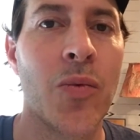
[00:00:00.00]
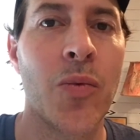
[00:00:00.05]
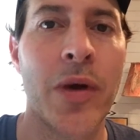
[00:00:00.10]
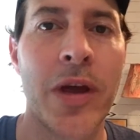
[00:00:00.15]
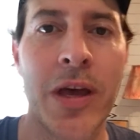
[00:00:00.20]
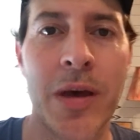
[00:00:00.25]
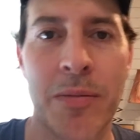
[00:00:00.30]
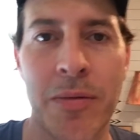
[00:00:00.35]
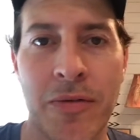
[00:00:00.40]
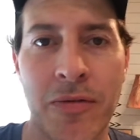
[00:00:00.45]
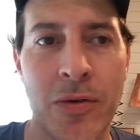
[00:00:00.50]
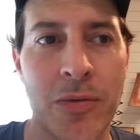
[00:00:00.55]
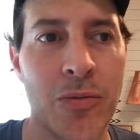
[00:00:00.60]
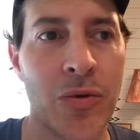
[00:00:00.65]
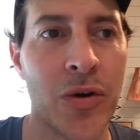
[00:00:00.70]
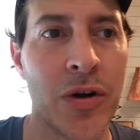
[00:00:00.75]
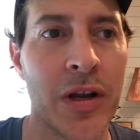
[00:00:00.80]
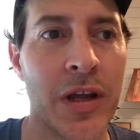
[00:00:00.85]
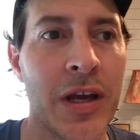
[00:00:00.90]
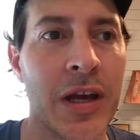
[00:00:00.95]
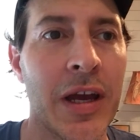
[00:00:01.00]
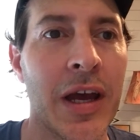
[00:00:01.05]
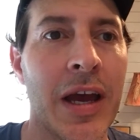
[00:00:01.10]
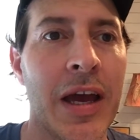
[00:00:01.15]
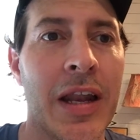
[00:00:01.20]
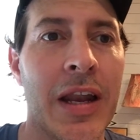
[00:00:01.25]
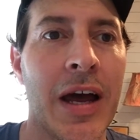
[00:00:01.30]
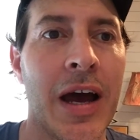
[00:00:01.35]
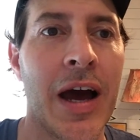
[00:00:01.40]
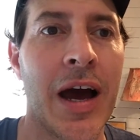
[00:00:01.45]
wake up every morning
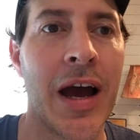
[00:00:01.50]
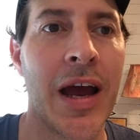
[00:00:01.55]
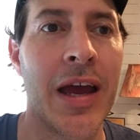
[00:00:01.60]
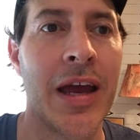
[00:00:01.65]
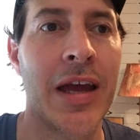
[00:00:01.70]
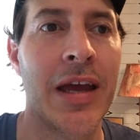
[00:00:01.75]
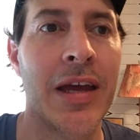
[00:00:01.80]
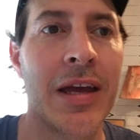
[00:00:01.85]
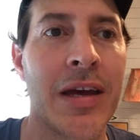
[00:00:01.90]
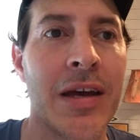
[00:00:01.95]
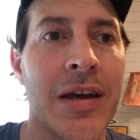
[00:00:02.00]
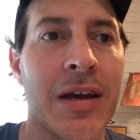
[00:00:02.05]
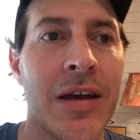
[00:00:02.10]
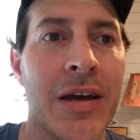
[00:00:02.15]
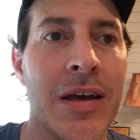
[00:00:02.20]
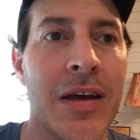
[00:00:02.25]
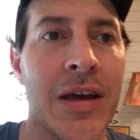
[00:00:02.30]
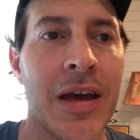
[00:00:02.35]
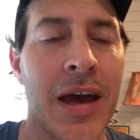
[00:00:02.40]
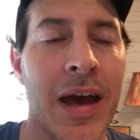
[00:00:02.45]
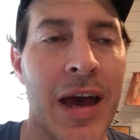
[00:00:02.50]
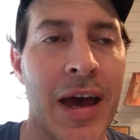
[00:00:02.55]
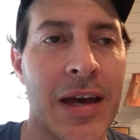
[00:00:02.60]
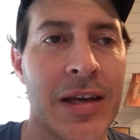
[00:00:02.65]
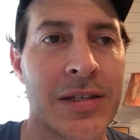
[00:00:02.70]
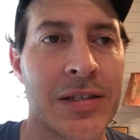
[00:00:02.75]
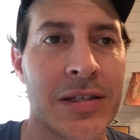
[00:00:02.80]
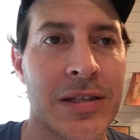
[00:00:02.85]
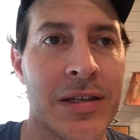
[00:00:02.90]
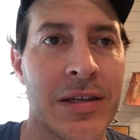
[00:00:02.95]
and I
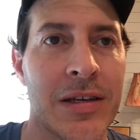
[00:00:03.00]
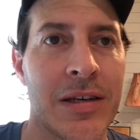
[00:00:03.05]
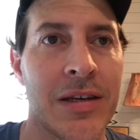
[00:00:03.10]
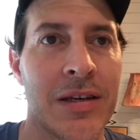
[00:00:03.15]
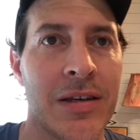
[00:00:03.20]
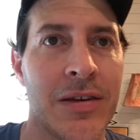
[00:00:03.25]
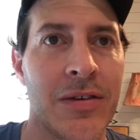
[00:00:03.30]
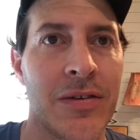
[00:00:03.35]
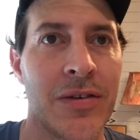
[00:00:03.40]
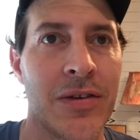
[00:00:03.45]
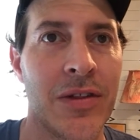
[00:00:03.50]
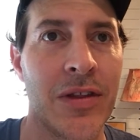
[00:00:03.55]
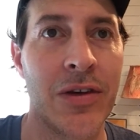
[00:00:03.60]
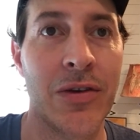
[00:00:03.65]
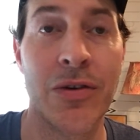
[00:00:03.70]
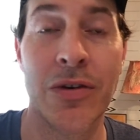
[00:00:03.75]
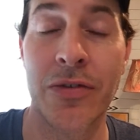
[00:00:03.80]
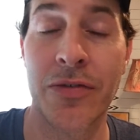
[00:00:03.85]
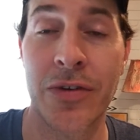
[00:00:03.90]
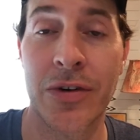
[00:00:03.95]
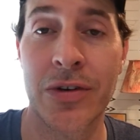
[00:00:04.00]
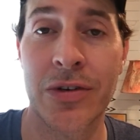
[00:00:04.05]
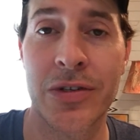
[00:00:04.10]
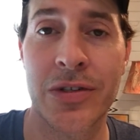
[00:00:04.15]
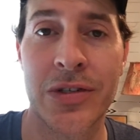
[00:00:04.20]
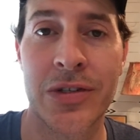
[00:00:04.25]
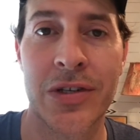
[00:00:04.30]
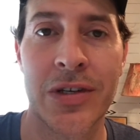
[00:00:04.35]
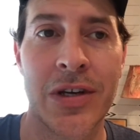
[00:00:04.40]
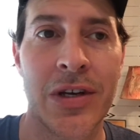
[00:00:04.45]
ask the
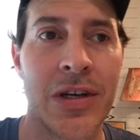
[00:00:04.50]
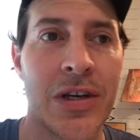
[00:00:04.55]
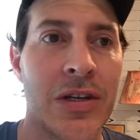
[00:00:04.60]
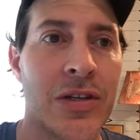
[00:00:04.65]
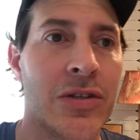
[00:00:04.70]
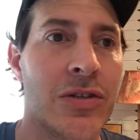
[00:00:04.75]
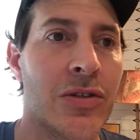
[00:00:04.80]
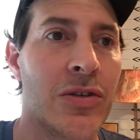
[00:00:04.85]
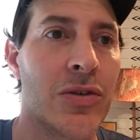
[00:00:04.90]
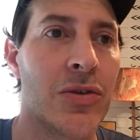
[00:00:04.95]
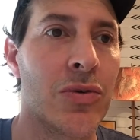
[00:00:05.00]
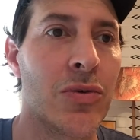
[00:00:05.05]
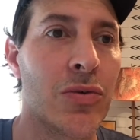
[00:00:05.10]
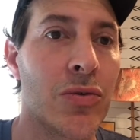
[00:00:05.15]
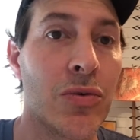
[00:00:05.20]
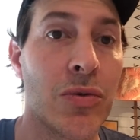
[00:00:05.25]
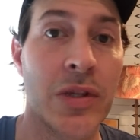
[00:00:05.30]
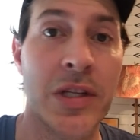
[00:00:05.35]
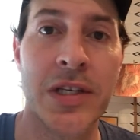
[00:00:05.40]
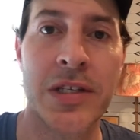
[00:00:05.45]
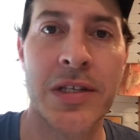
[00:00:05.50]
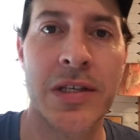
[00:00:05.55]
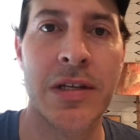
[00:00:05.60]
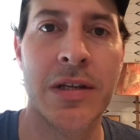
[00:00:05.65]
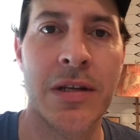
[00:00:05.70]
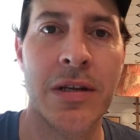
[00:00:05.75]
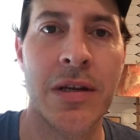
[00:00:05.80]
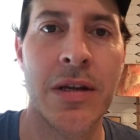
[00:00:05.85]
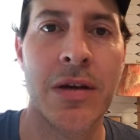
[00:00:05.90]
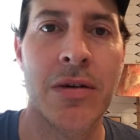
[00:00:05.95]
universe to
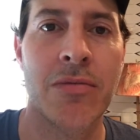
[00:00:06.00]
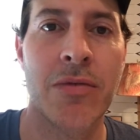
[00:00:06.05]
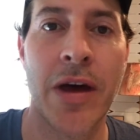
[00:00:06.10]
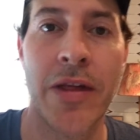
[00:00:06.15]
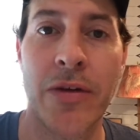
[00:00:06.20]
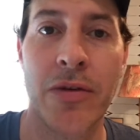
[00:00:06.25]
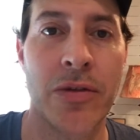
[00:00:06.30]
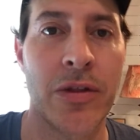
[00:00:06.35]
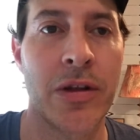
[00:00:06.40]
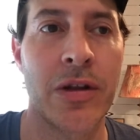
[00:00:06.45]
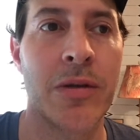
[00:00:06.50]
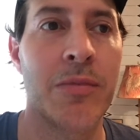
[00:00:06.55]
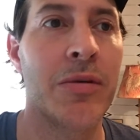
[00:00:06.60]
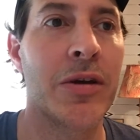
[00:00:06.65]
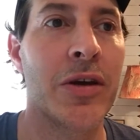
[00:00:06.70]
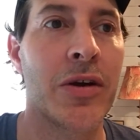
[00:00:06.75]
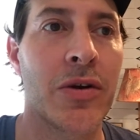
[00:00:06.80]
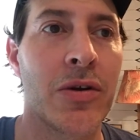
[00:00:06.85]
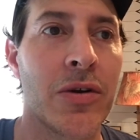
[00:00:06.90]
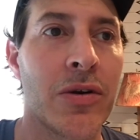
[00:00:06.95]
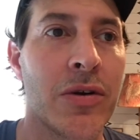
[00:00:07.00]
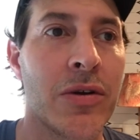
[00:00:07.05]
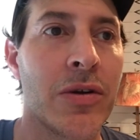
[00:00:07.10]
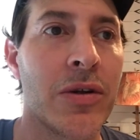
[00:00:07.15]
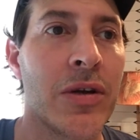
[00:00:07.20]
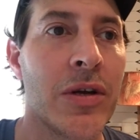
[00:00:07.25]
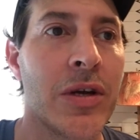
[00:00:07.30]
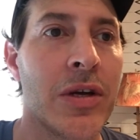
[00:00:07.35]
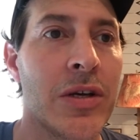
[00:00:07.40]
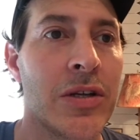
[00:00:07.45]
listen rather than to be heard,
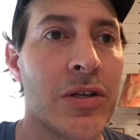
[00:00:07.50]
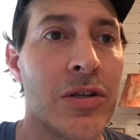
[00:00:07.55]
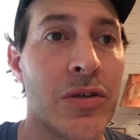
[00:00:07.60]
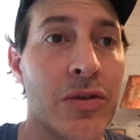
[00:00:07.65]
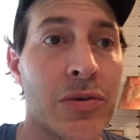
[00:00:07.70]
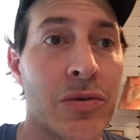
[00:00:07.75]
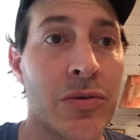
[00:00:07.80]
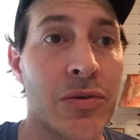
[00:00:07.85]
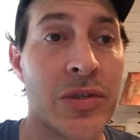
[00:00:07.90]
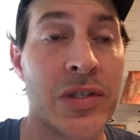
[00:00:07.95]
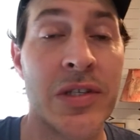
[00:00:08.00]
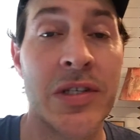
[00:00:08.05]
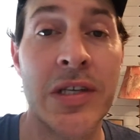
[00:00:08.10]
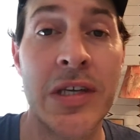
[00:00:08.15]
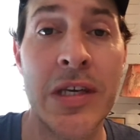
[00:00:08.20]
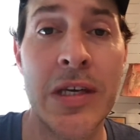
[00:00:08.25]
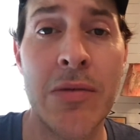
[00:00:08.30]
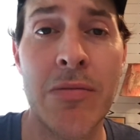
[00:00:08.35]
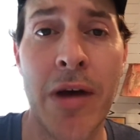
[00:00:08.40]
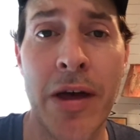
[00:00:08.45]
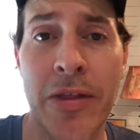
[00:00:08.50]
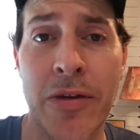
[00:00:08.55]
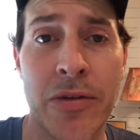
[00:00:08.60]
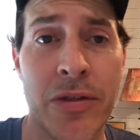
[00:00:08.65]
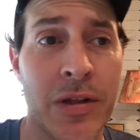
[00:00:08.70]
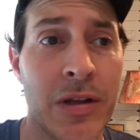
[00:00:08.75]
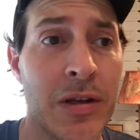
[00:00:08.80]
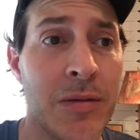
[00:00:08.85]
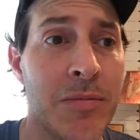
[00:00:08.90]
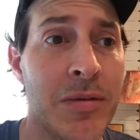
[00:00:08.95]
to see rather
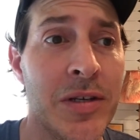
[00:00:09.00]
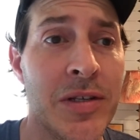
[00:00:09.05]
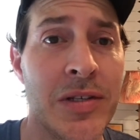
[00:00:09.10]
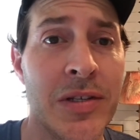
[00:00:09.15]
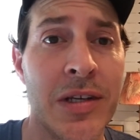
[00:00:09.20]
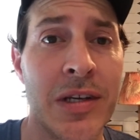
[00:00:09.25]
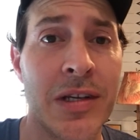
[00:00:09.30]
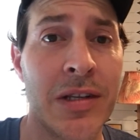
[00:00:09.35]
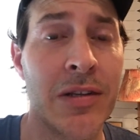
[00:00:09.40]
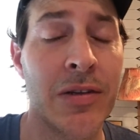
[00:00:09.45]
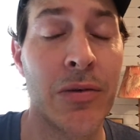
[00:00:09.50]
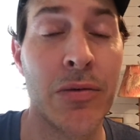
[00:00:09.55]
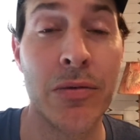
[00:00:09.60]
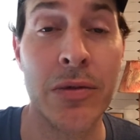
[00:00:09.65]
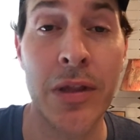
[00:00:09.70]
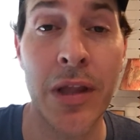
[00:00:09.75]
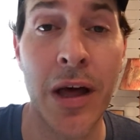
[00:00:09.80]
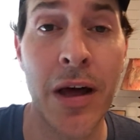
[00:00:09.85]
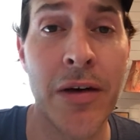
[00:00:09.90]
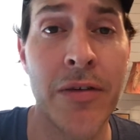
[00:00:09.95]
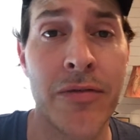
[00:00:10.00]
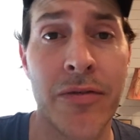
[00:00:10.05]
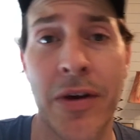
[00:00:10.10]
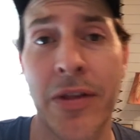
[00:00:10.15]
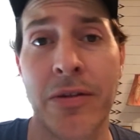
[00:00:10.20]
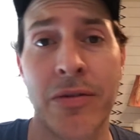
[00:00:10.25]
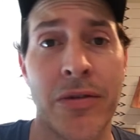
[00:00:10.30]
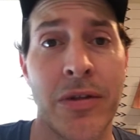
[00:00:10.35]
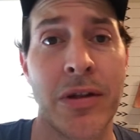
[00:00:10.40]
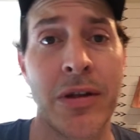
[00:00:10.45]
than to be seen, to love
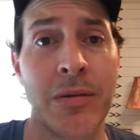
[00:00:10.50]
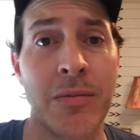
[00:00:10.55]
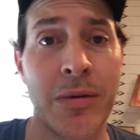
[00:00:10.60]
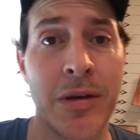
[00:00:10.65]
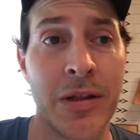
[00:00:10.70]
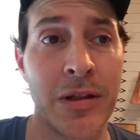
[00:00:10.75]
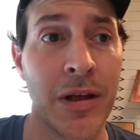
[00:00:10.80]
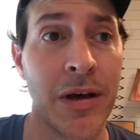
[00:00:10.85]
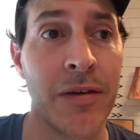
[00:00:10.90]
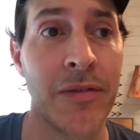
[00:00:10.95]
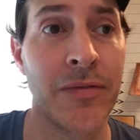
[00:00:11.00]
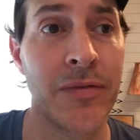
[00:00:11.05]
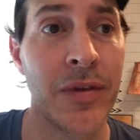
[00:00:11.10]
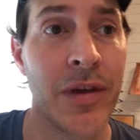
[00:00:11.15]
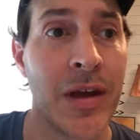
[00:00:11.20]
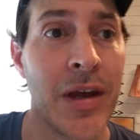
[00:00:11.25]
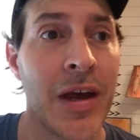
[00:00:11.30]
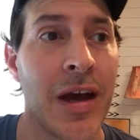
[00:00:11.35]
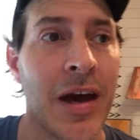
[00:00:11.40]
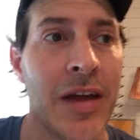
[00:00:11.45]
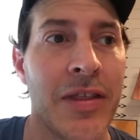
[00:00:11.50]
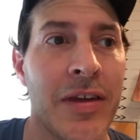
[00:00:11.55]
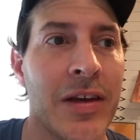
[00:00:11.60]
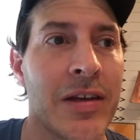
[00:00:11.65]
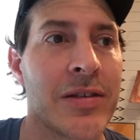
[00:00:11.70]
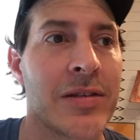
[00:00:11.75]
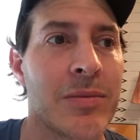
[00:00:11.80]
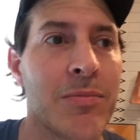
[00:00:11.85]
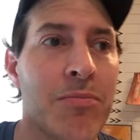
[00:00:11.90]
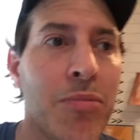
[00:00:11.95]
rather than to be loved. I think
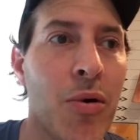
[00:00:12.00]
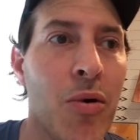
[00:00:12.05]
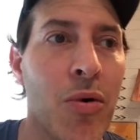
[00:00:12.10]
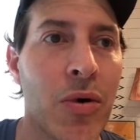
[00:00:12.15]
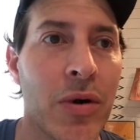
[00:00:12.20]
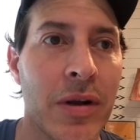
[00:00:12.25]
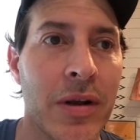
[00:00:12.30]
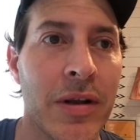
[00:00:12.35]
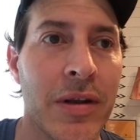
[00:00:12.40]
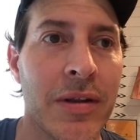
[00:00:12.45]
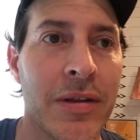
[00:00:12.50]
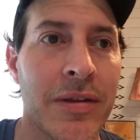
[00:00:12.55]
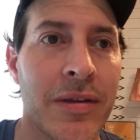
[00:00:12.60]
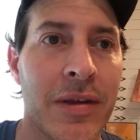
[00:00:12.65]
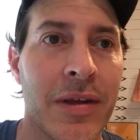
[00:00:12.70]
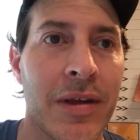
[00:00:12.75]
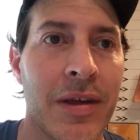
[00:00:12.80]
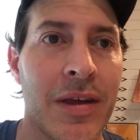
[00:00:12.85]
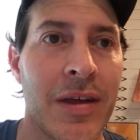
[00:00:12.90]
it's important.